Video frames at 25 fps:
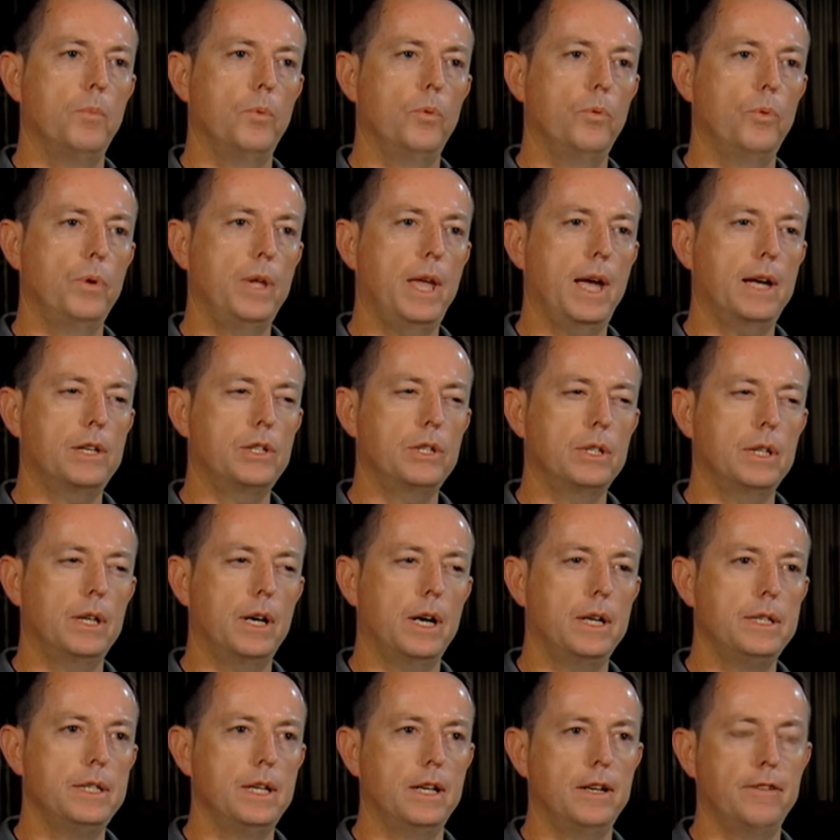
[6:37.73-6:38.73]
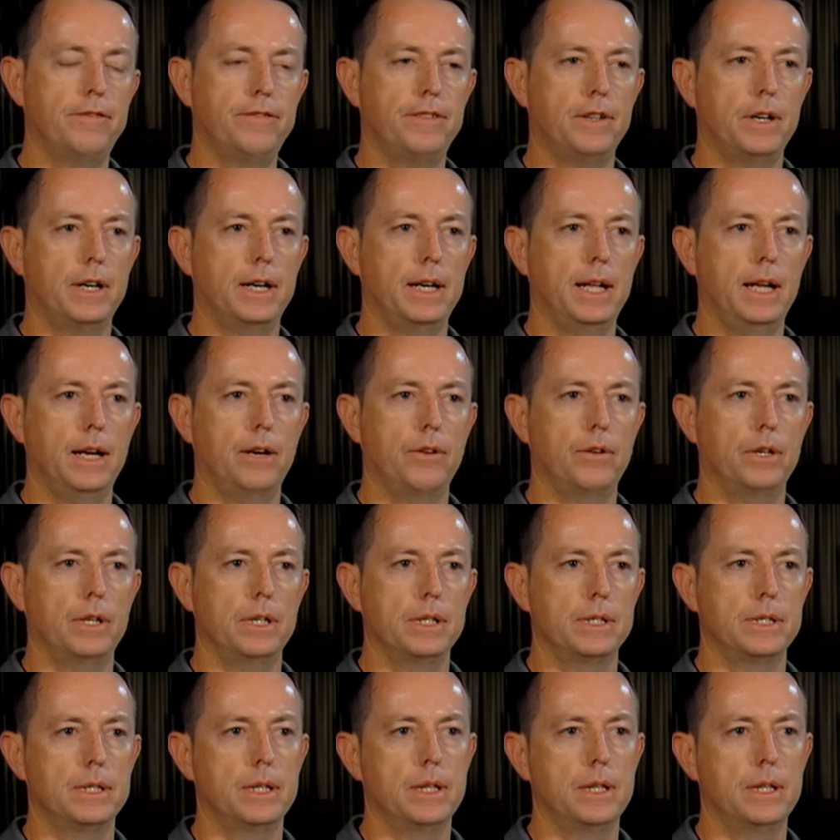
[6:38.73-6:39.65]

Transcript: We actually identified areas